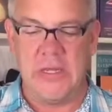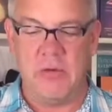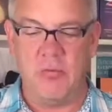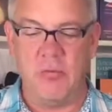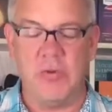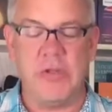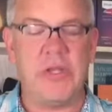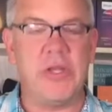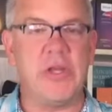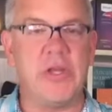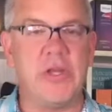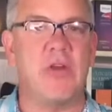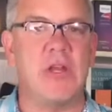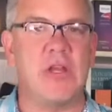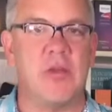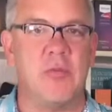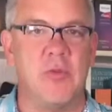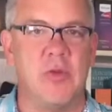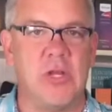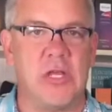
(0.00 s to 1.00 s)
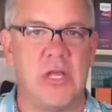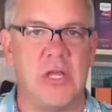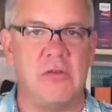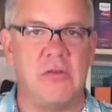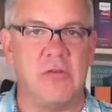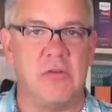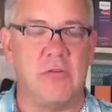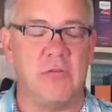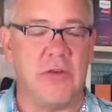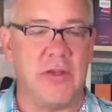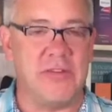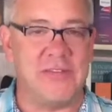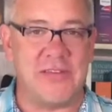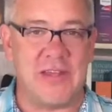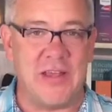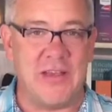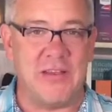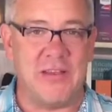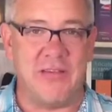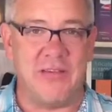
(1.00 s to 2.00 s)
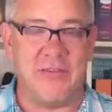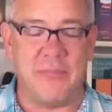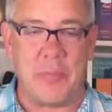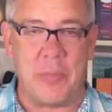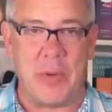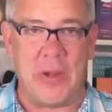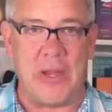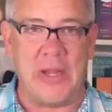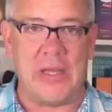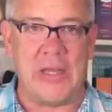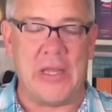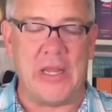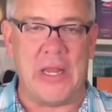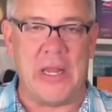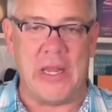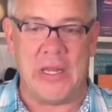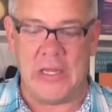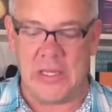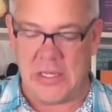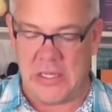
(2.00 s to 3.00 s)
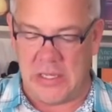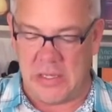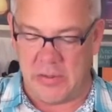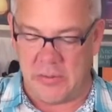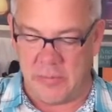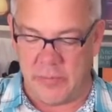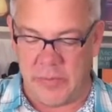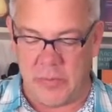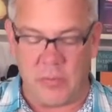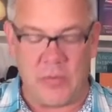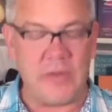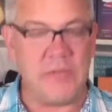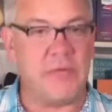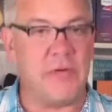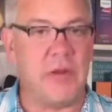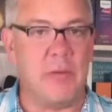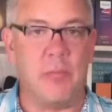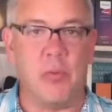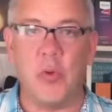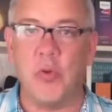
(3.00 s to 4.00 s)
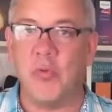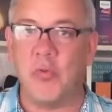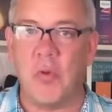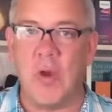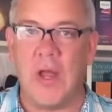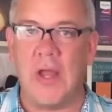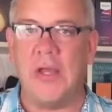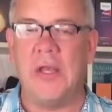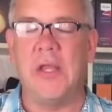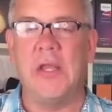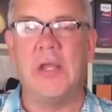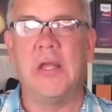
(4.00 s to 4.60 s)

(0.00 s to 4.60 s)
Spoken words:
Really a great communication device. I love mine, and my wife and I both ride,